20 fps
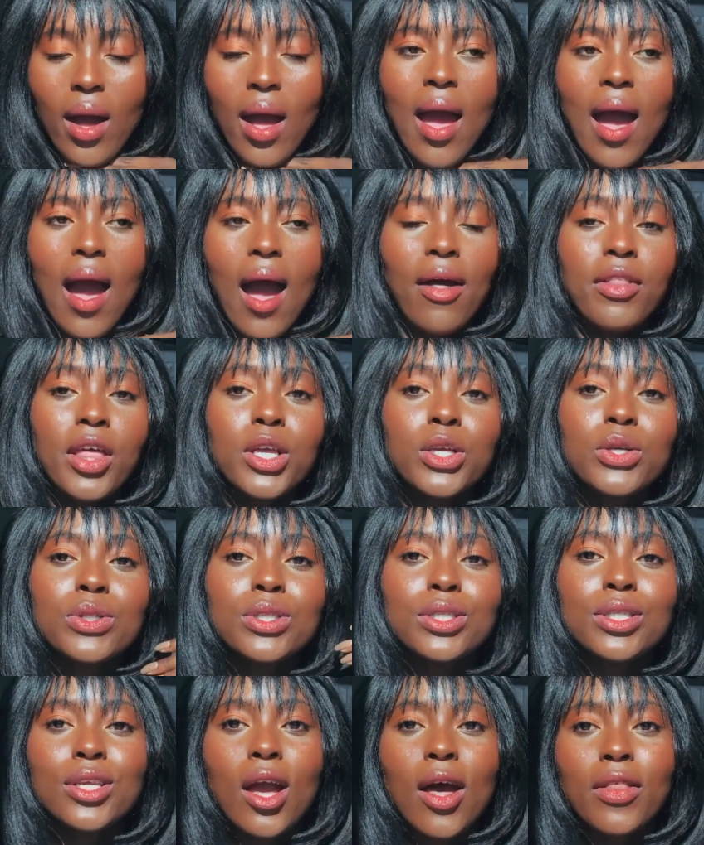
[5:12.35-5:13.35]
And then you
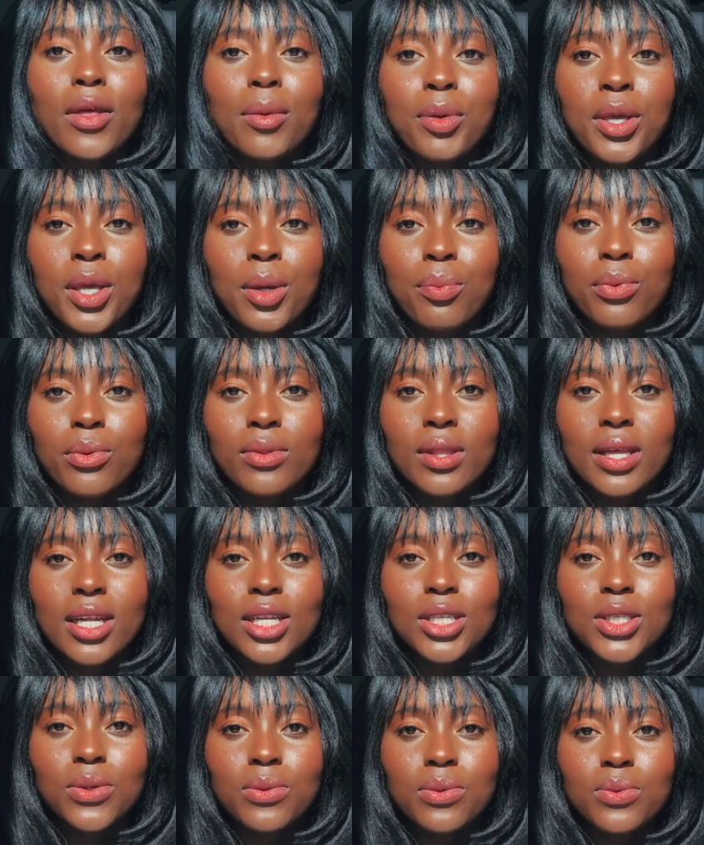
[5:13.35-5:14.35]
see other people that are
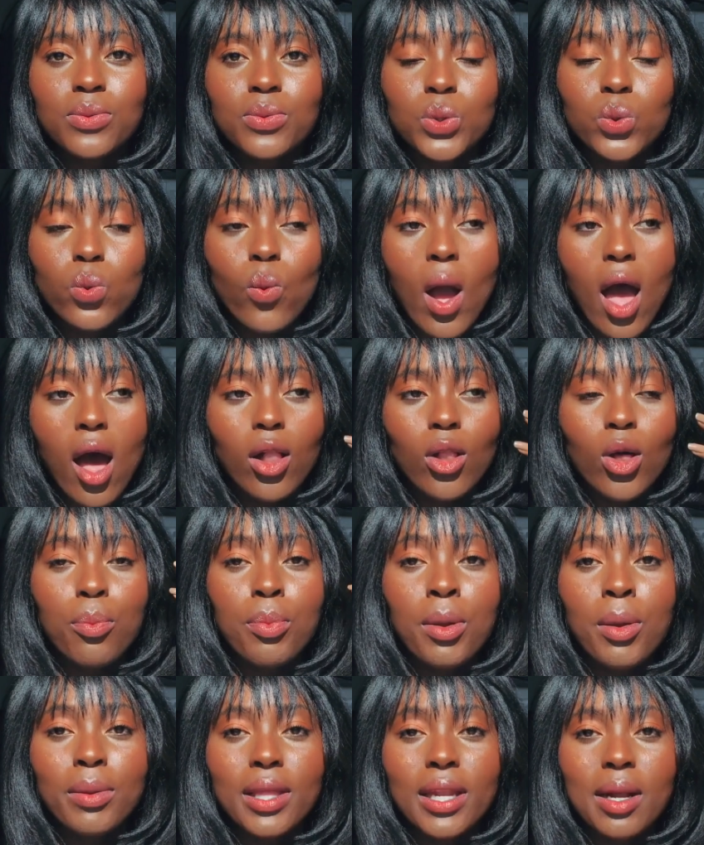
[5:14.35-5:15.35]
doing as well, or
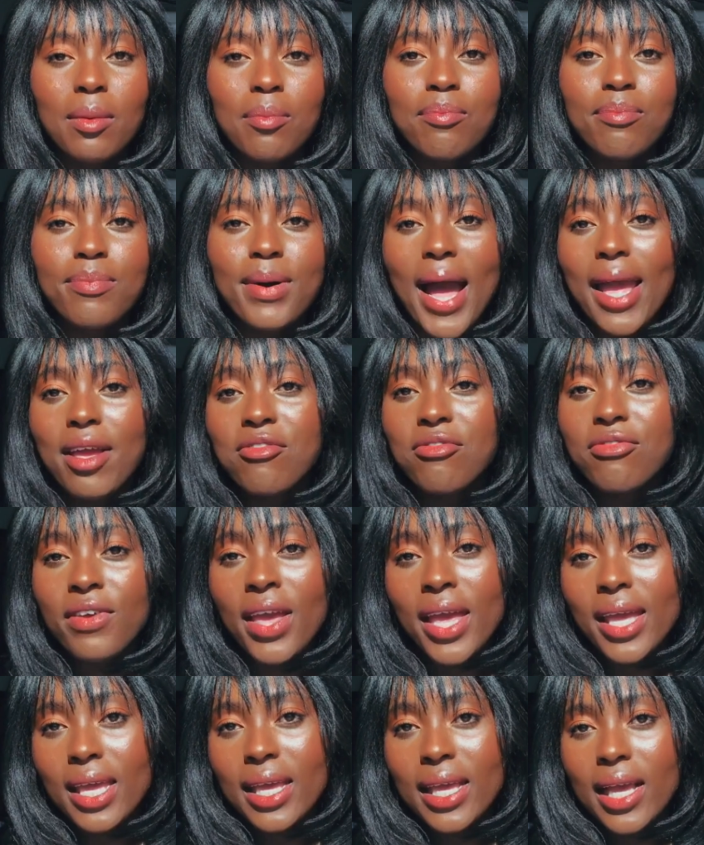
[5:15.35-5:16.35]
people that are buying
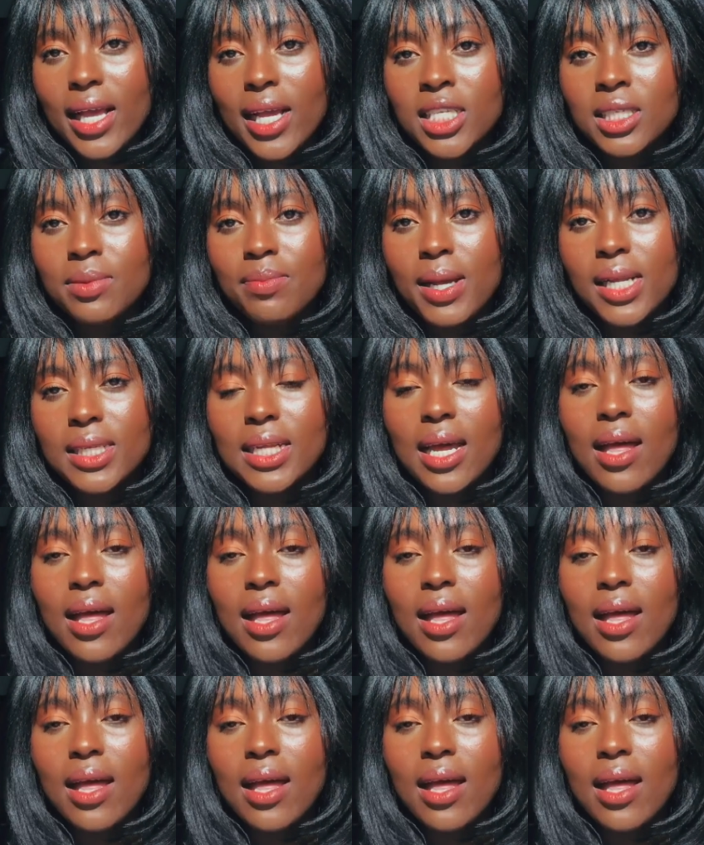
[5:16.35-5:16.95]
fake engagement,